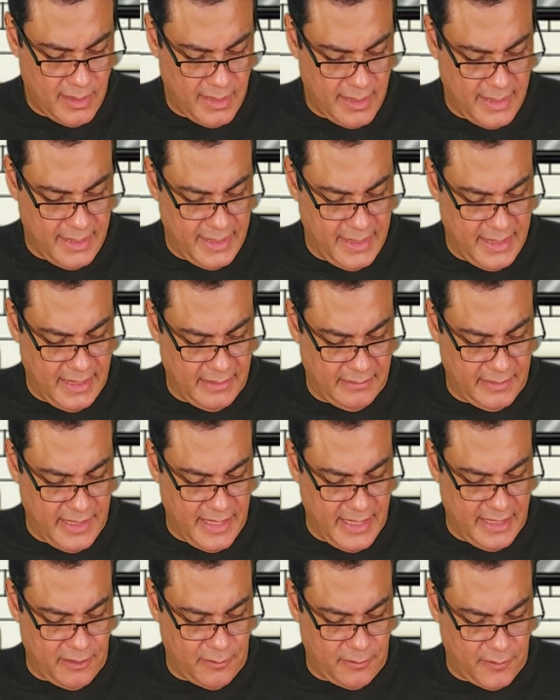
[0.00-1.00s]
And it has
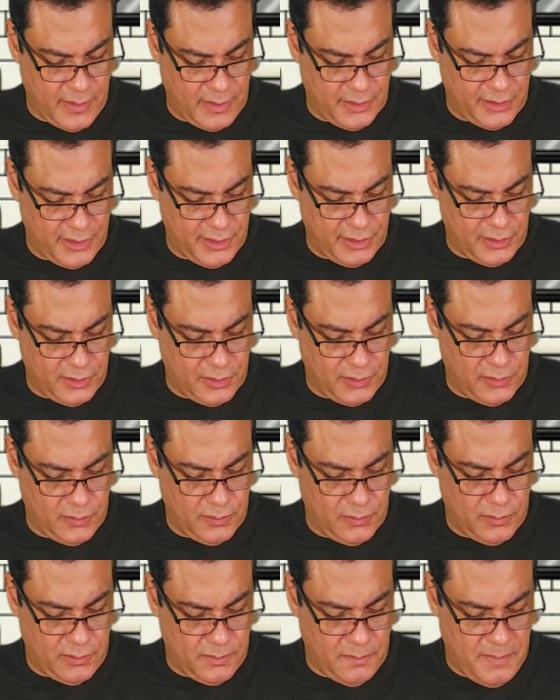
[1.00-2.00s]
guy crushed
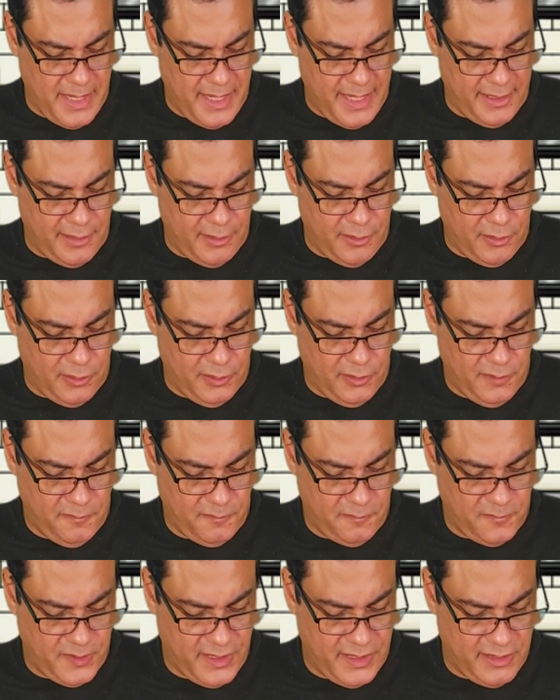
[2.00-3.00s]
tomatoes,
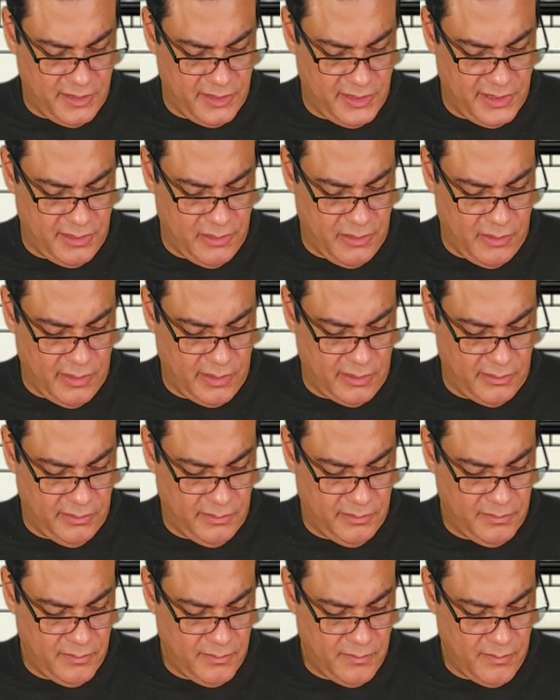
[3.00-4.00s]
virgin
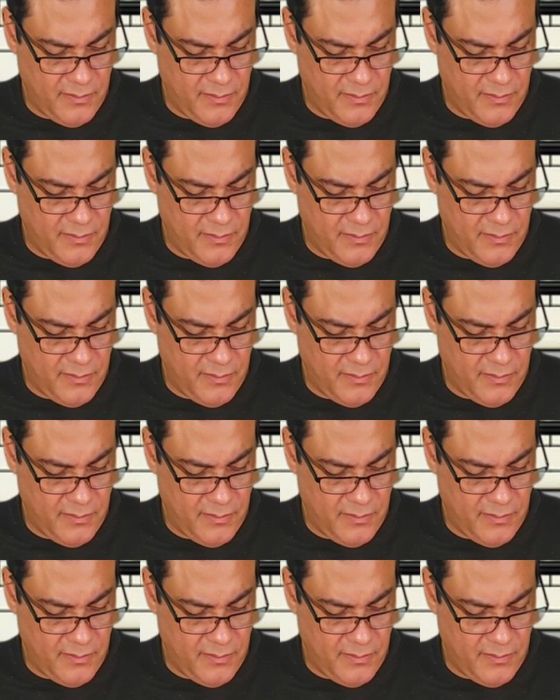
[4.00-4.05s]
oil,